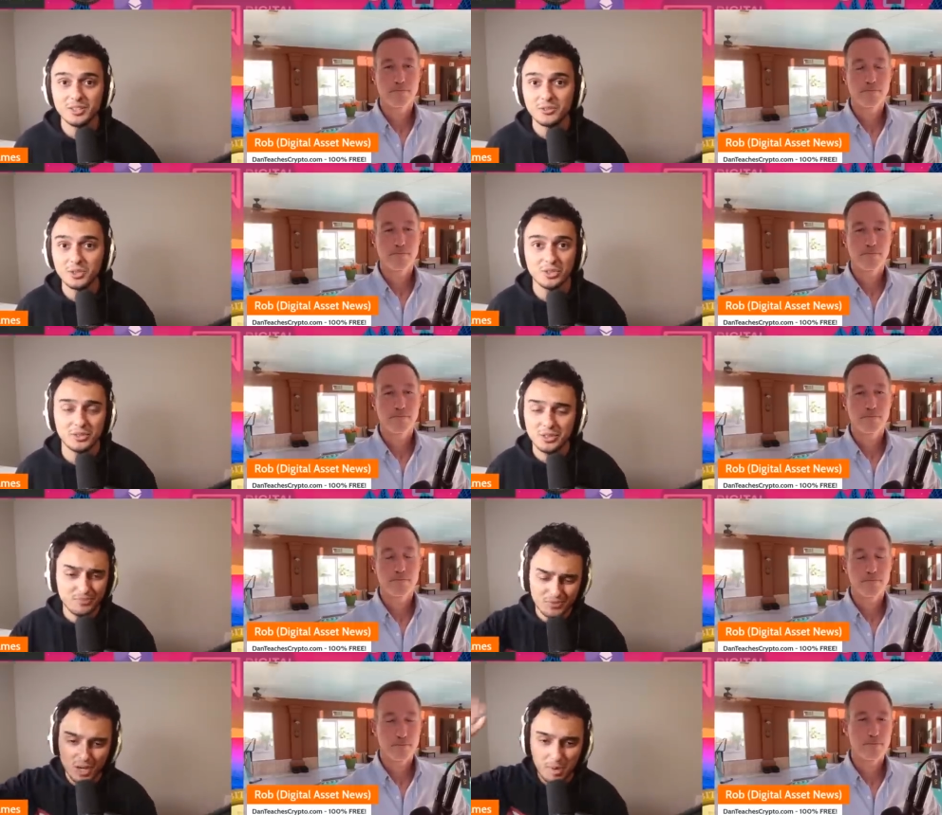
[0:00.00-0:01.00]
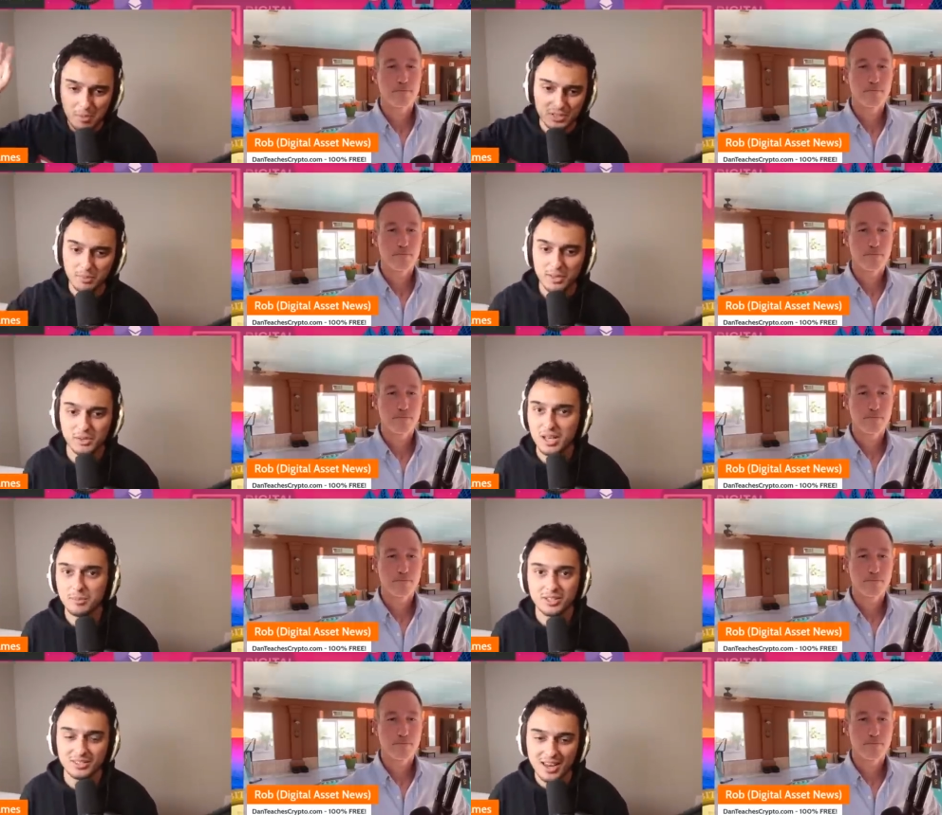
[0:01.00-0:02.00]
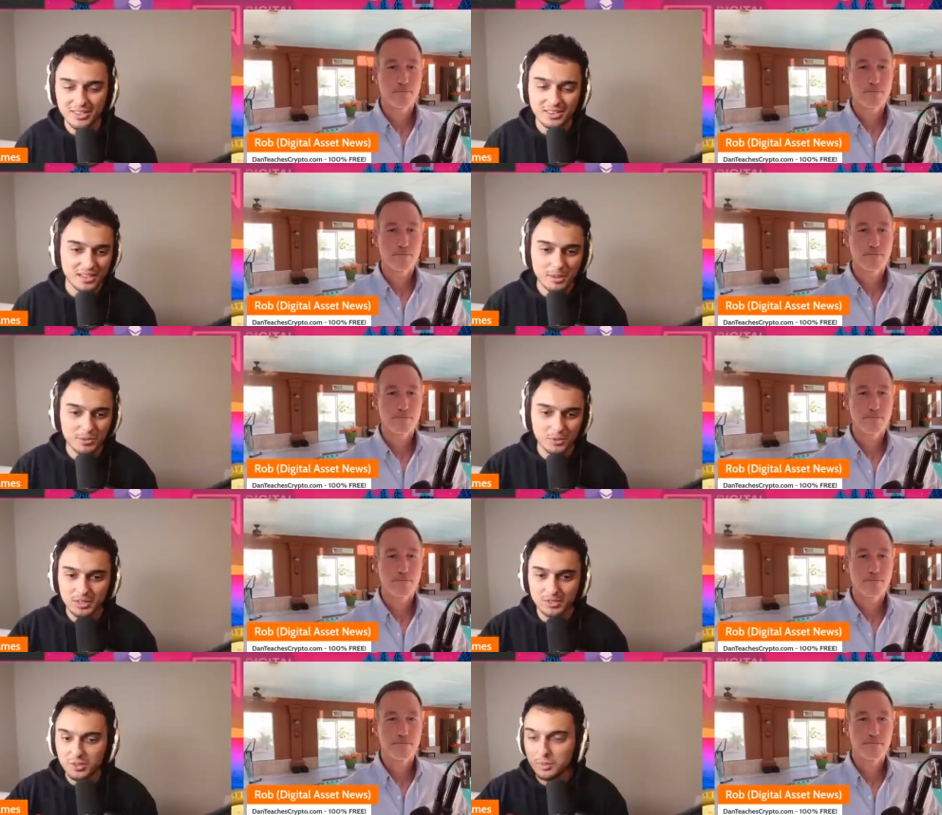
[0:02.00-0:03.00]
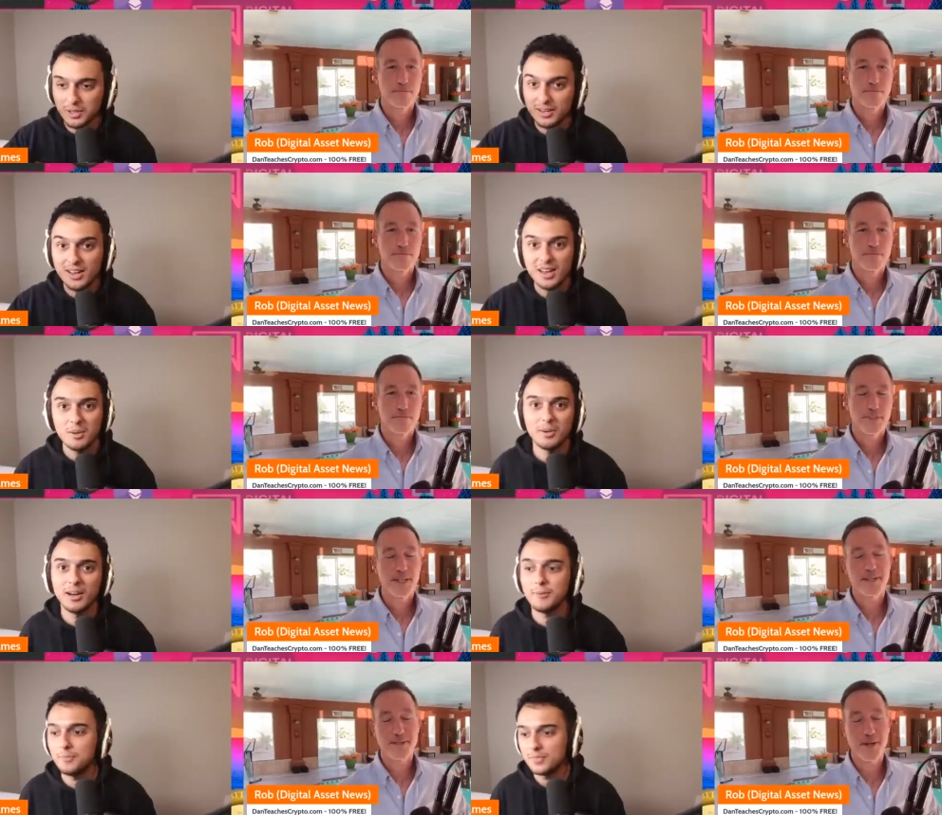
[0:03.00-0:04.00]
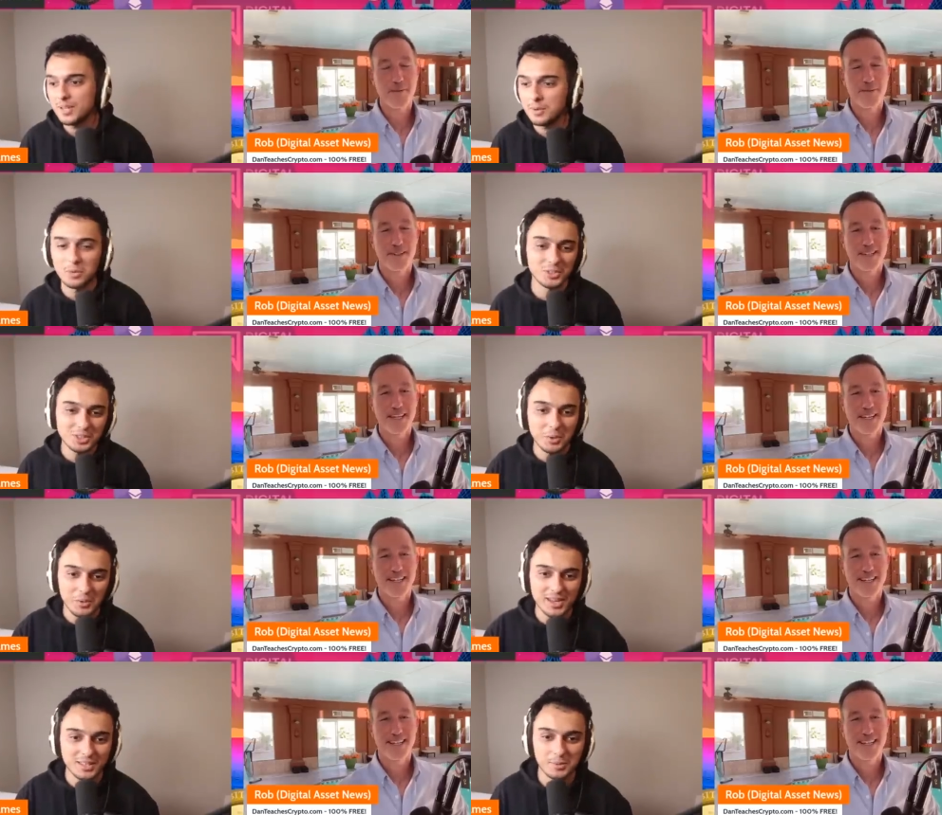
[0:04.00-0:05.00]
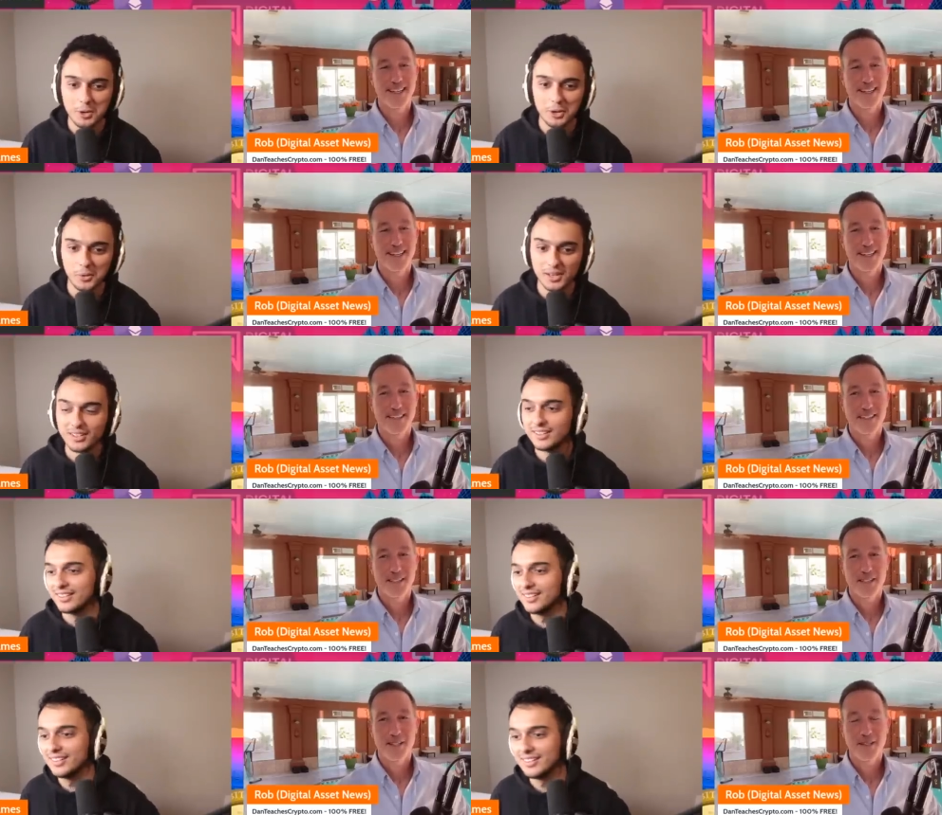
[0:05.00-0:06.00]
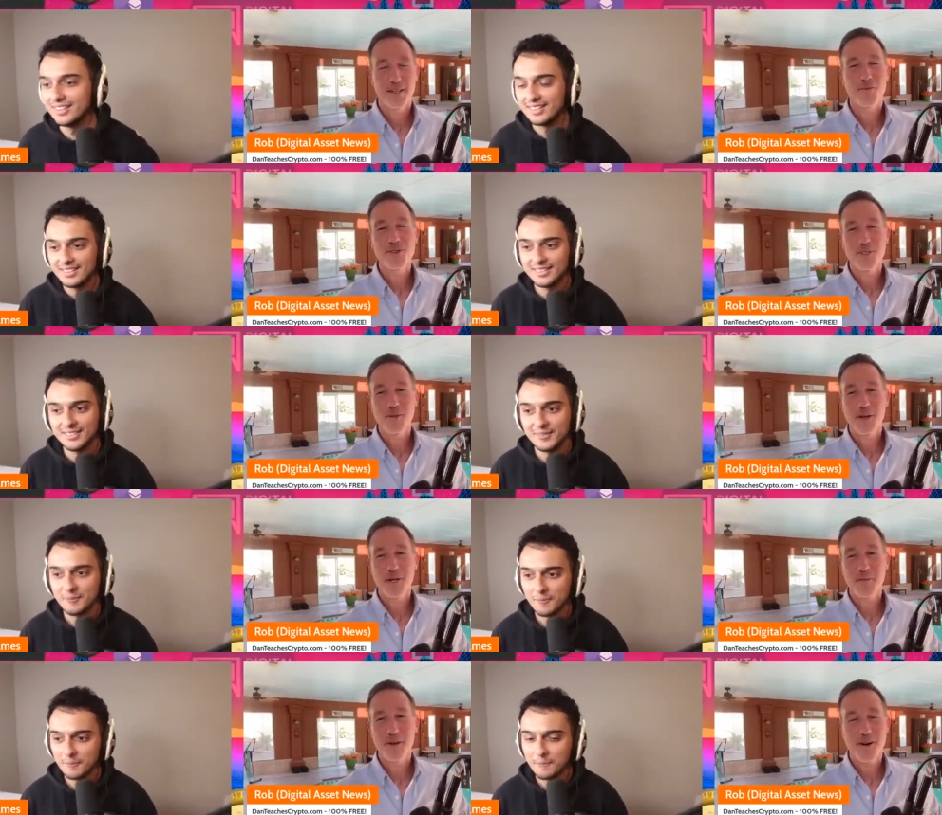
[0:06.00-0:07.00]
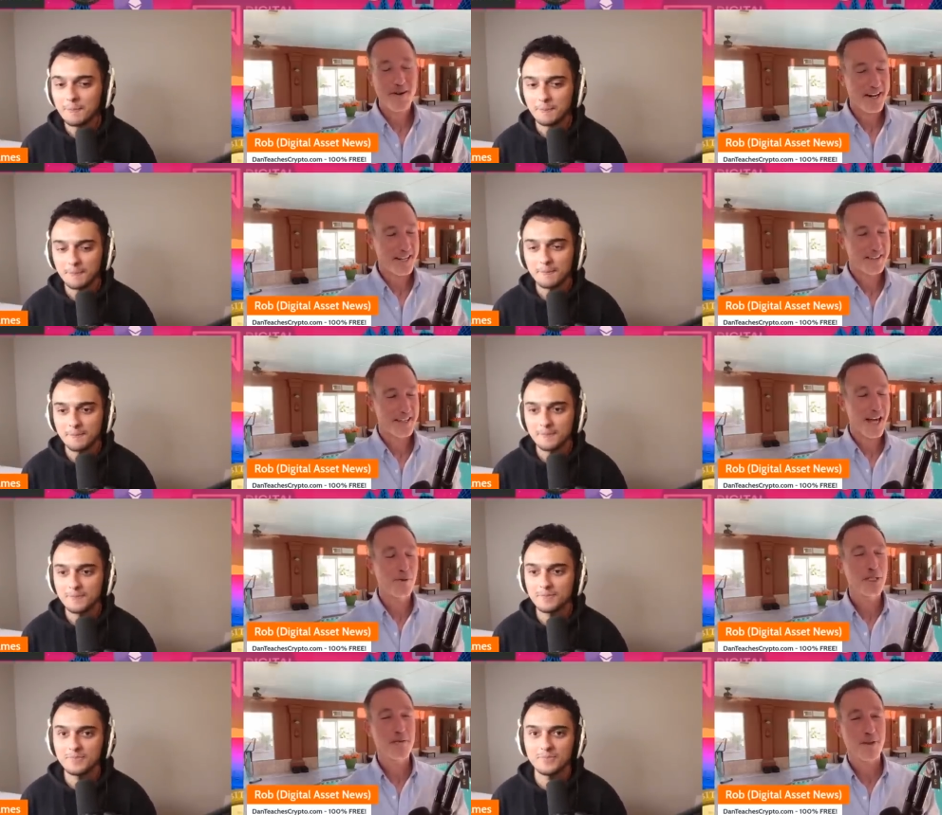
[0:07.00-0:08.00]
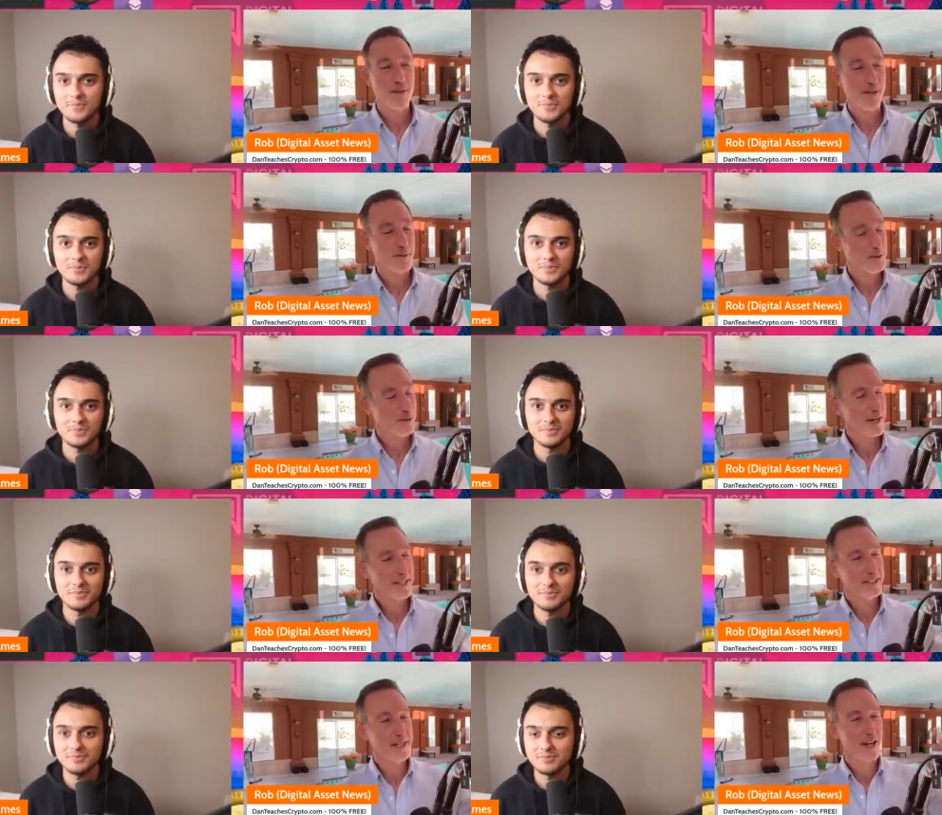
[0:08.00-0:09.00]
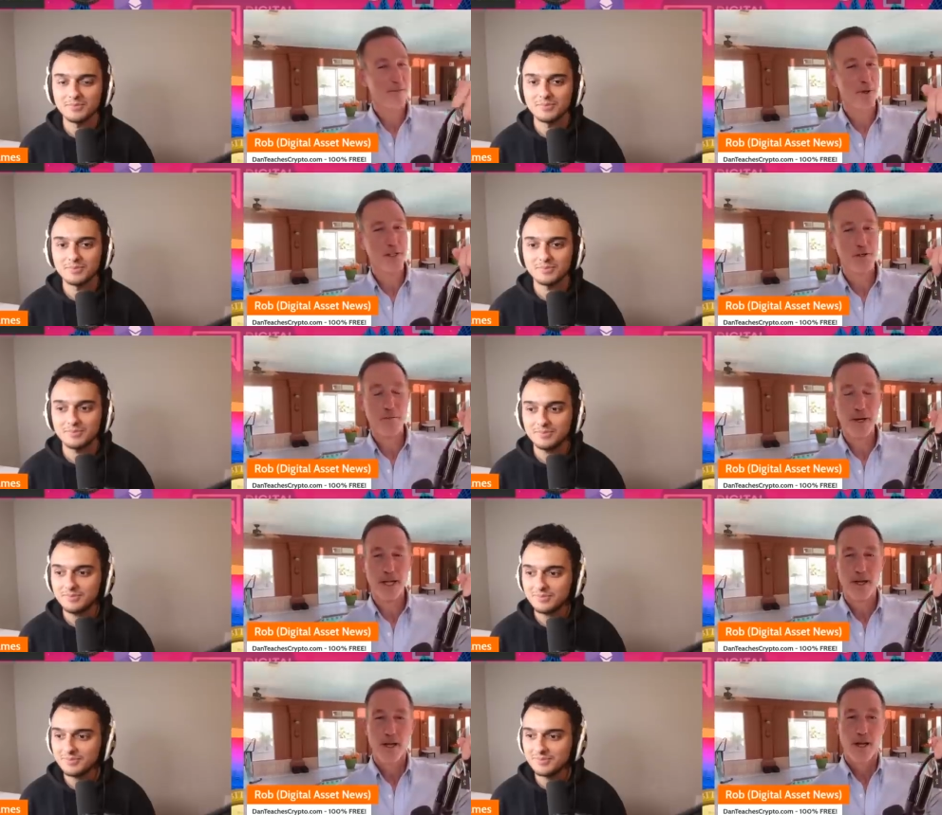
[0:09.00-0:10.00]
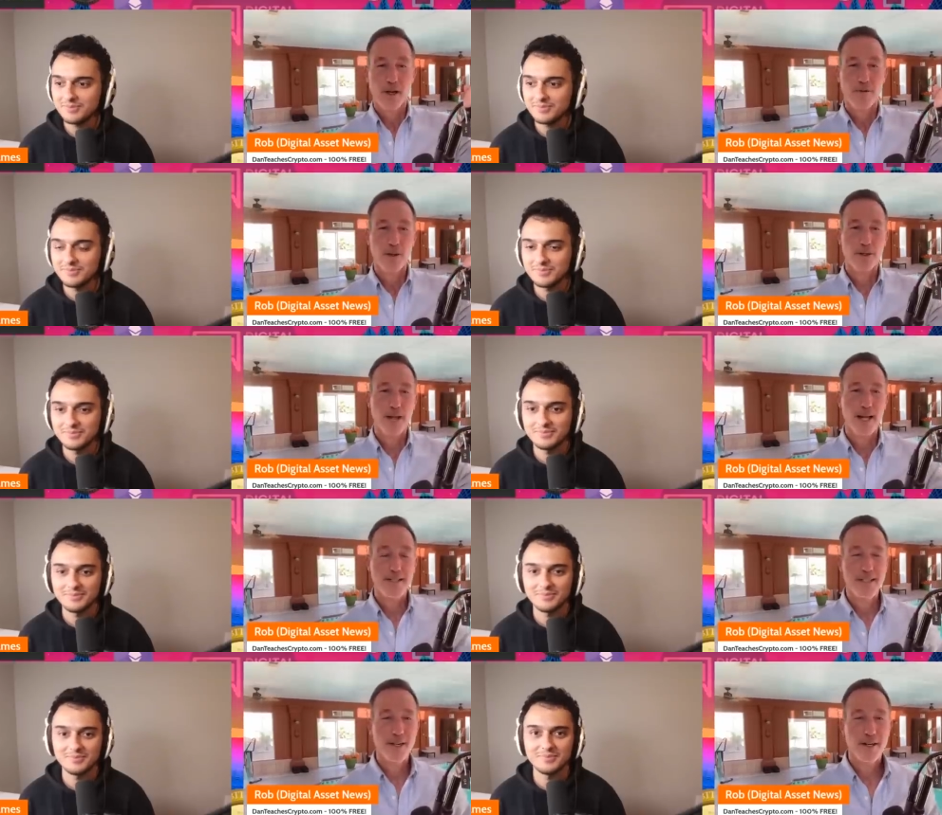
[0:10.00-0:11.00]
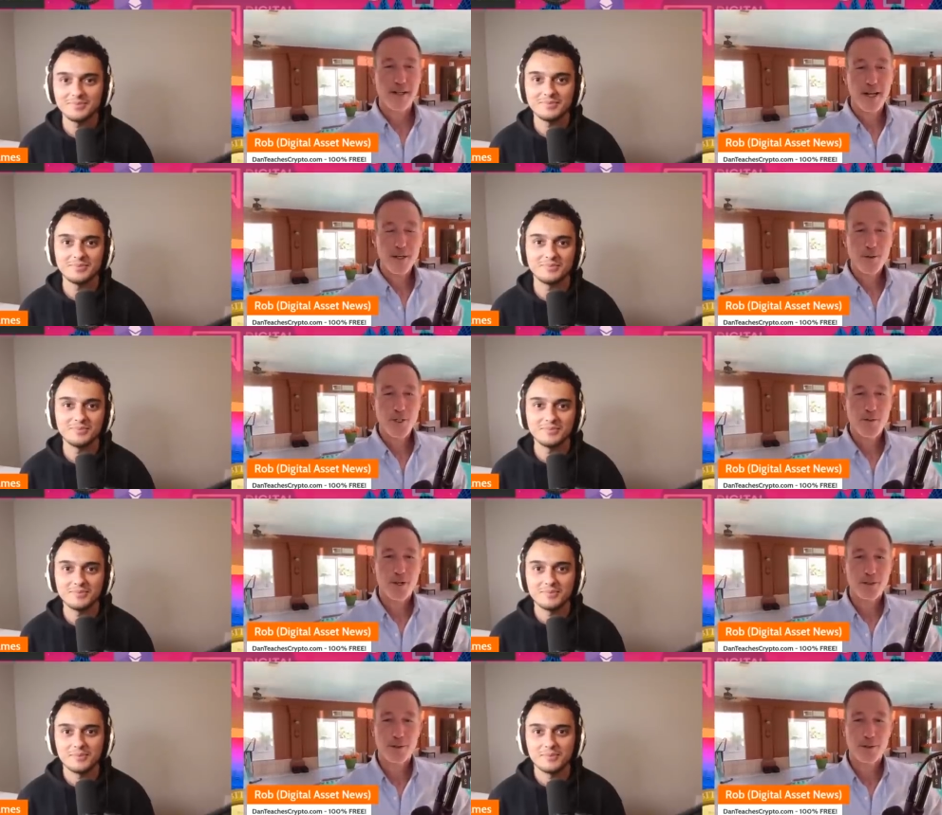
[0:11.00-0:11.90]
Speaker 1: the future. They'll come up with some other name because I think the name is really stupid. But I mean, we'll see where we end up going, right?
Speaker 2: It, we'll see where we end up. All right, I will leave it there. That was a great leadoff point. So everybody, follow Classy on uh, YouTube, also